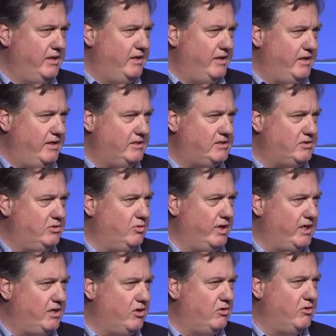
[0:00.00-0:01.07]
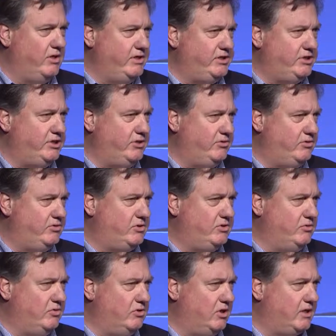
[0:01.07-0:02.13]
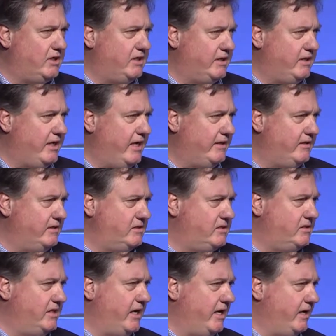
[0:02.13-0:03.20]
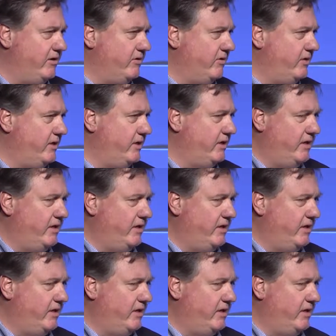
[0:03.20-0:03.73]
is to encourage you to look at this standard,